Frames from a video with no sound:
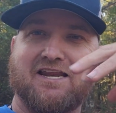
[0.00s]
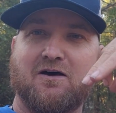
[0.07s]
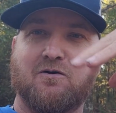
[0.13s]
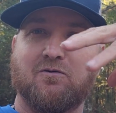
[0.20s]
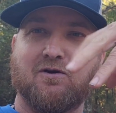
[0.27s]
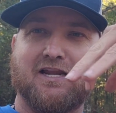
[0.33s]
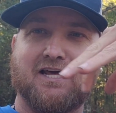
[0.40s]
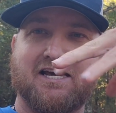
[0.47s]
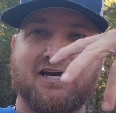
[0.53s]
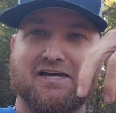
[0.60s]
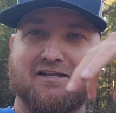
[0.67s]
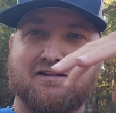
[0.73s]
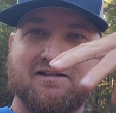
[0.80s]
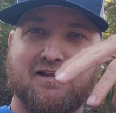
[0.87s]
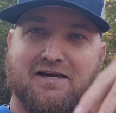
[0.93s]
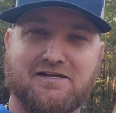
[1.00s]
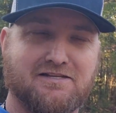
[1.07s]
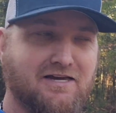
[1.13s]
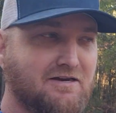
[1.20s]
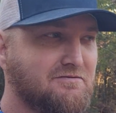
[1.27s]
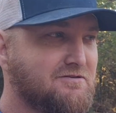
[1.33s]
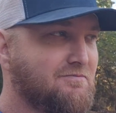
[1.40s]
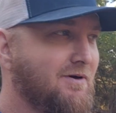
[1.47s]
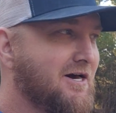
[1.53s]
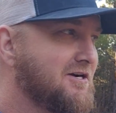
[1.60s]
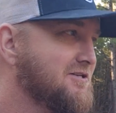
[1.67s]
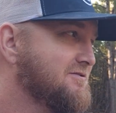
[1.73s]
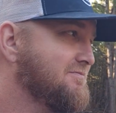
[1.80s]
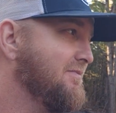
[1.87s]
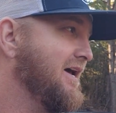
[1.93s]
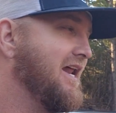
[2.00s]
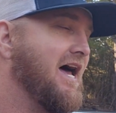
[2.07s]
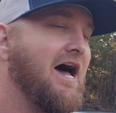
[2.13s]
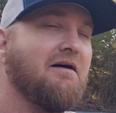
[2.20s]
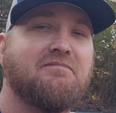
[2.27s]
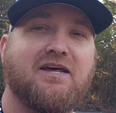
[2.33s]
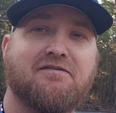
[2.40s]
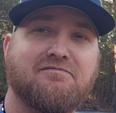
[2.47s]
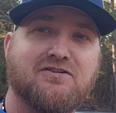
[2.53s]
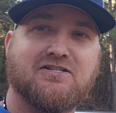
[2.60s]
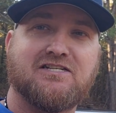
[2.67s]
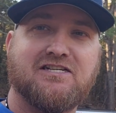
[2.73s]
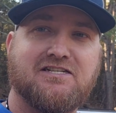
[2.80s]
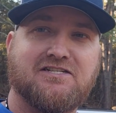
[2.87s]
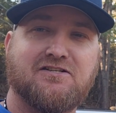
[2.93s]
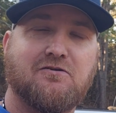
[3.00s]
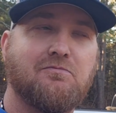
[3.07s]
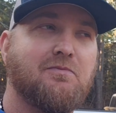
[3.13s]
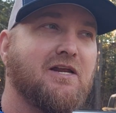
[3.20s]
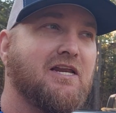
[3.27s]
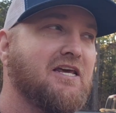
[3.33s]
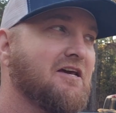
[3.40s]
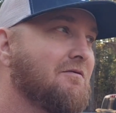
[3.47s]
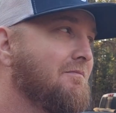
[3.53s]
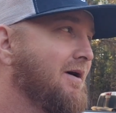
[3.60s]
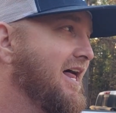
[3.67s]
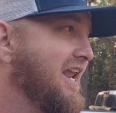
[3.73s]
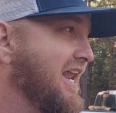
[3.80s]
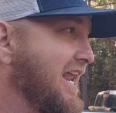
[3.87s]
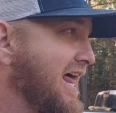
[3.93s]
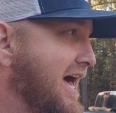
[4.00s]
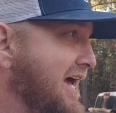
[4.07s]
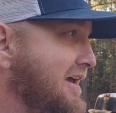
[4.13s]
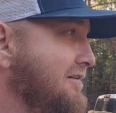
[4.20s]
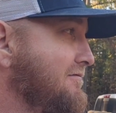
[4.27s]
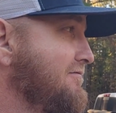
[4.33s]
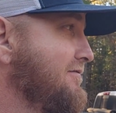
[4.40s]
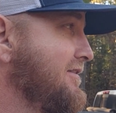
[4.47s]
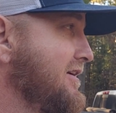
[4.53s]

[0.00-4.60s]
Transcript: long leg like type spiders, man, I've never seen so many in my life.